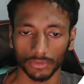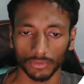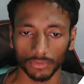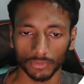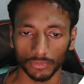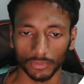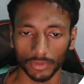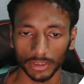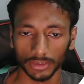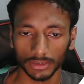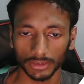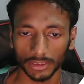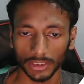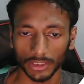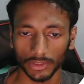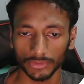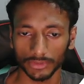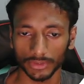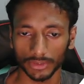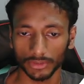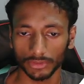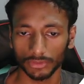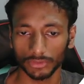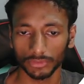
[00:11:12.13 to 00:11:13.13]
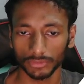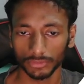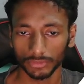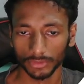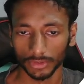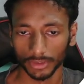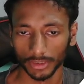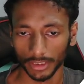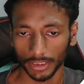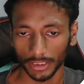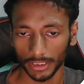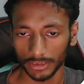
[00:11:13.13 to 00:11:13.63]
1002
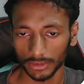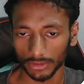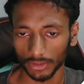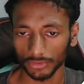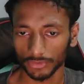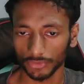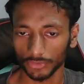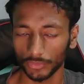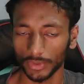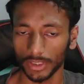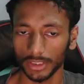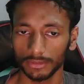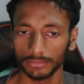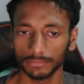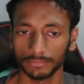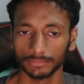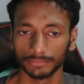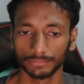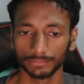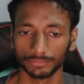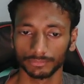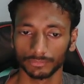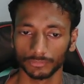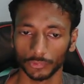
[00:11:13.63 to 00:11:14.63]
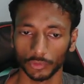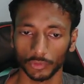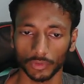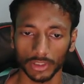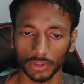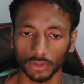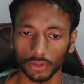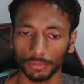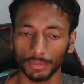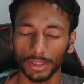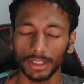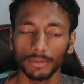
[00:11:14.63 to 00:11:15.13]
it is also 1
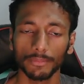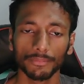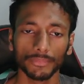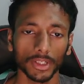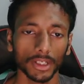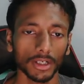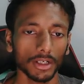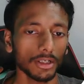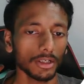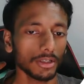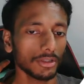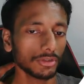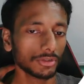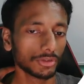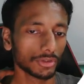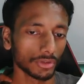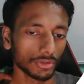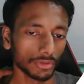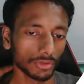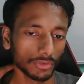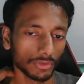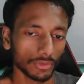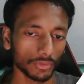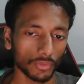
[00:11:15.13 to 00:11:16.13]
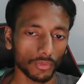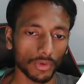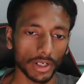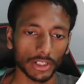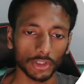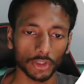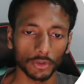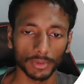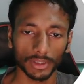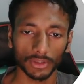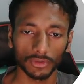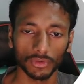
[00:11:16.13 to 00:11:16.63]
comma. So 1
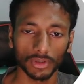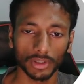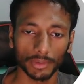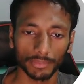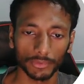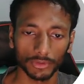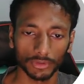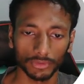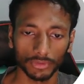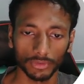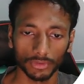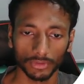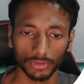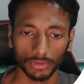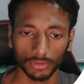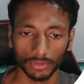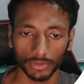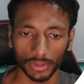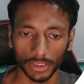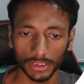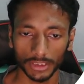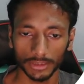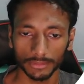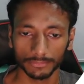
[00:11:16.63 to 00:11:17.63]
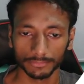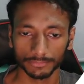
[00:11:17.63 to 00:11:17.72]
comma go up to what?